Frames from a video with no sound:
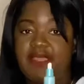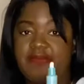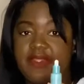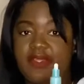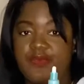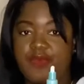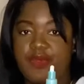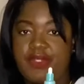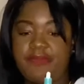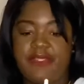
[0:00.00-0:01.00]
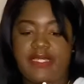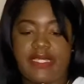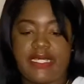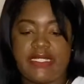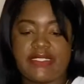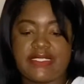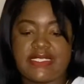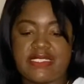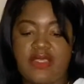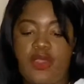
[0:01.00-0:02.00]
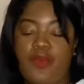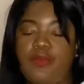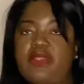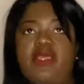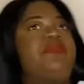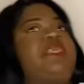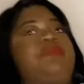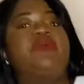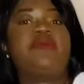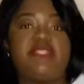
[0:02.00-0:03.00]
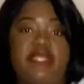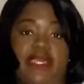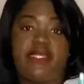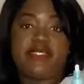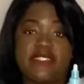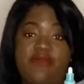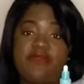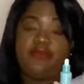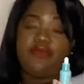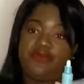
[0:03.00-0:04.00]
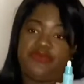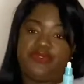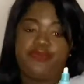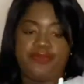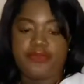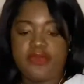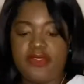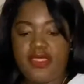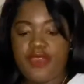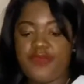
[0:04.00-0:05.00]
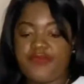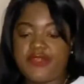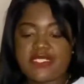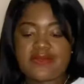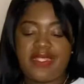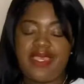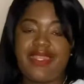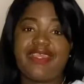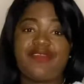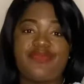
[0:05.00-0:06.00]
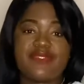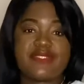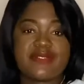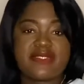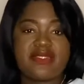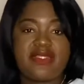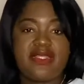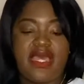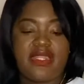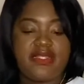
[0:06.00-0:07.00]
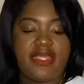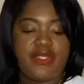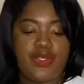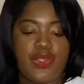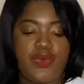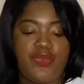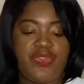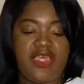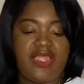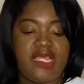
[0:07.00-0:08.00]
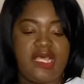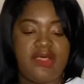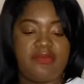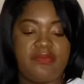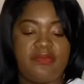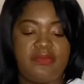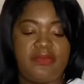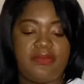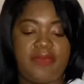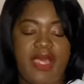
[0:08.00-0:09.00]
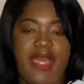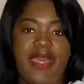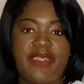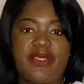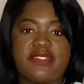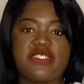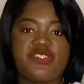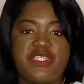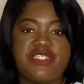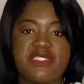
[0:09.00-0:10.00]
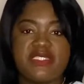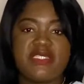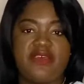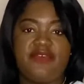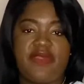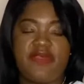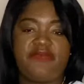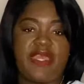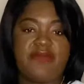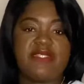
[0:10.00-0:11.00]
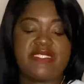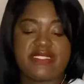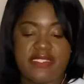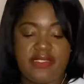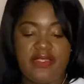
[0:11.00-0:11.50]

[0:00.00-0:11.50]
another one because one thing I'm gonna keep real with you guys. I'm gonna keep it real. The first one I had crystals in it. I did not know that high concentration of vitamin C,